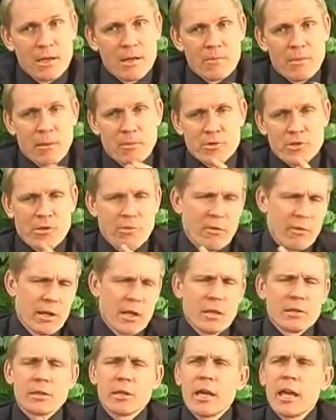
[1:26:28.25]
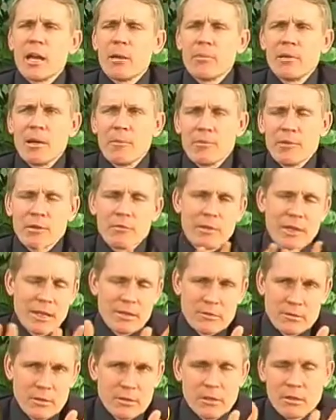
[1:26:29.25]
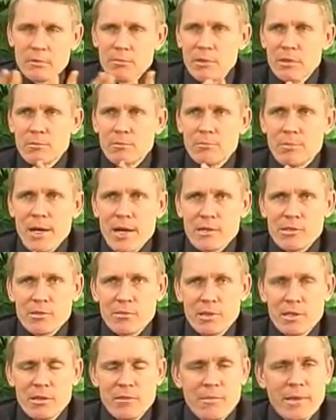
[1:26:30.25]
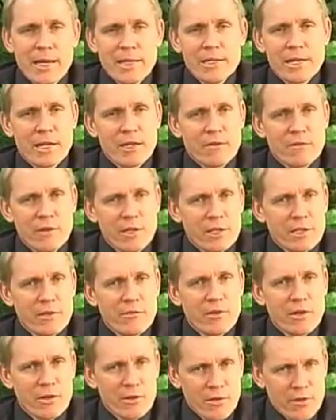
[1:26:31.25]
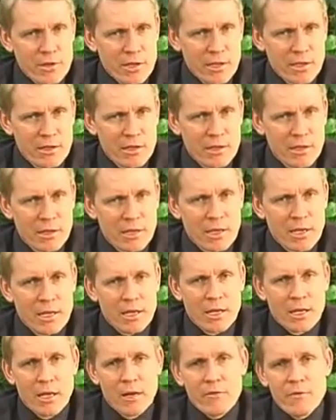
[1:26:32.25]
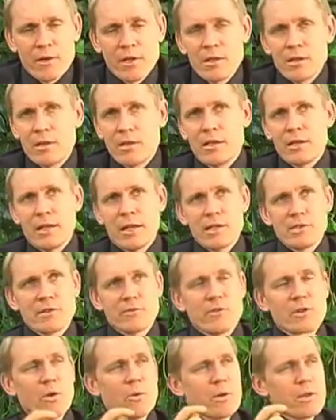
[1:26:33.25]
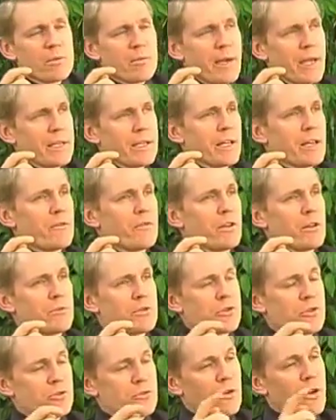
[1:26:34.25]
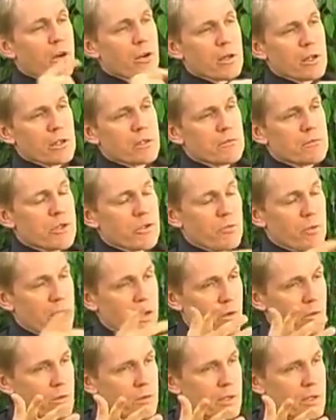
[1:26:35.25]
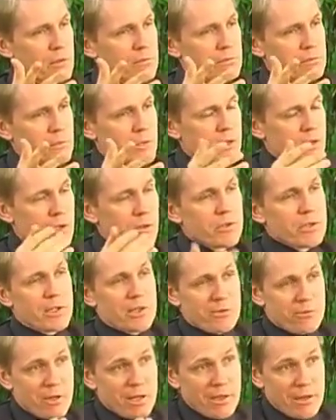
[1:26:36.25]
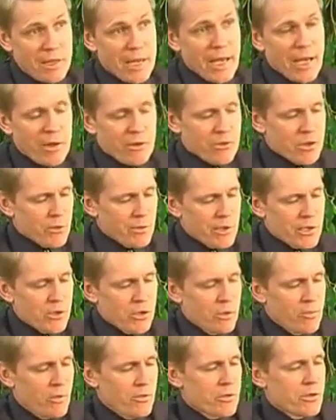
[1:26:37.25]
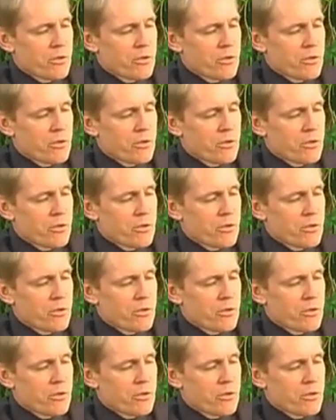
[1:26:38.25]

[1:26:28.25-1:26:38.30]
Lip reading: People say, well, what held the canopy up there? Well, I don't know, but possibly the magnetic field of the Earth did. If in the days of Noah the magnetic field was stronger, which we know that it's losing strength now, so we assume it was